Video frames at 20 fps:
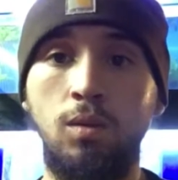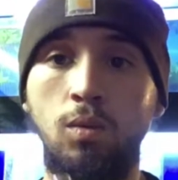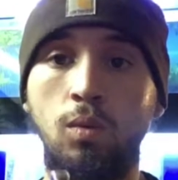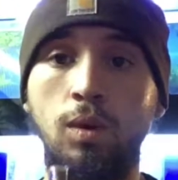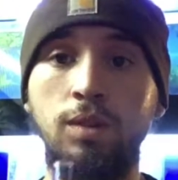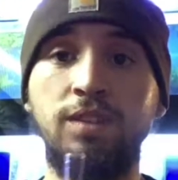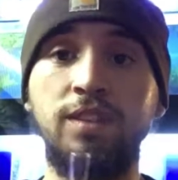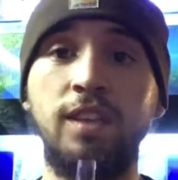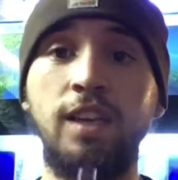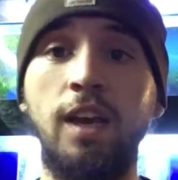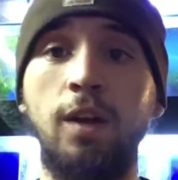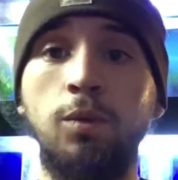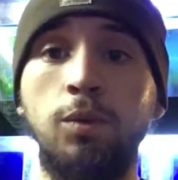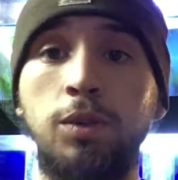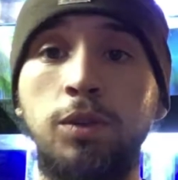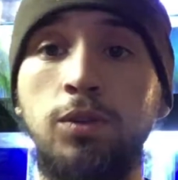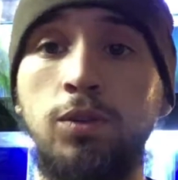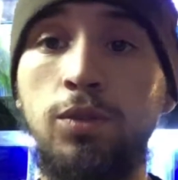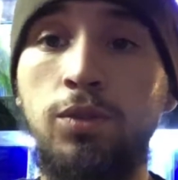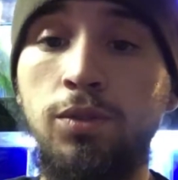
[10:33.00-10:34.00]
Once again, we
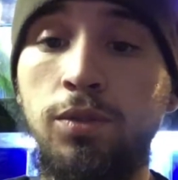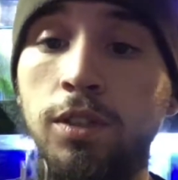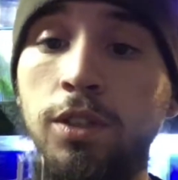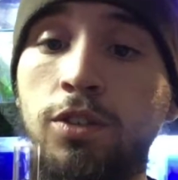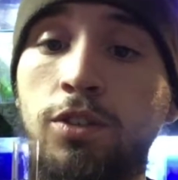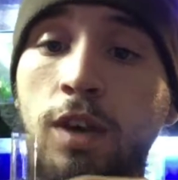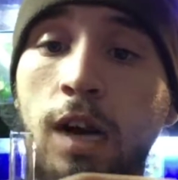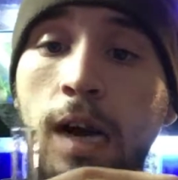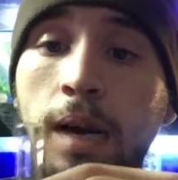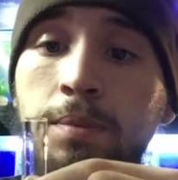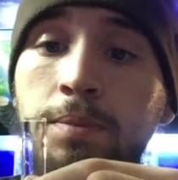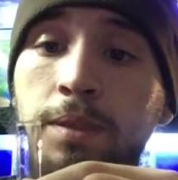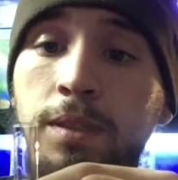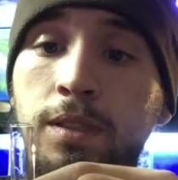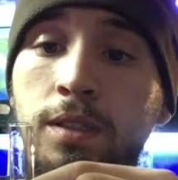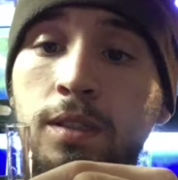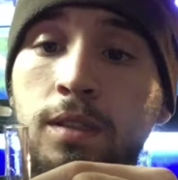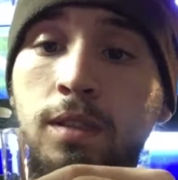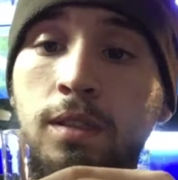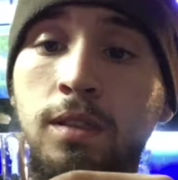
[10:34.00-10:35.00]
do 3
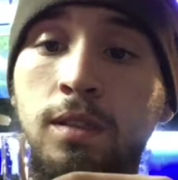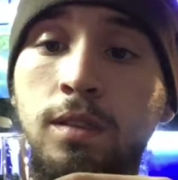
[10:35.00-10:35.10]
drops.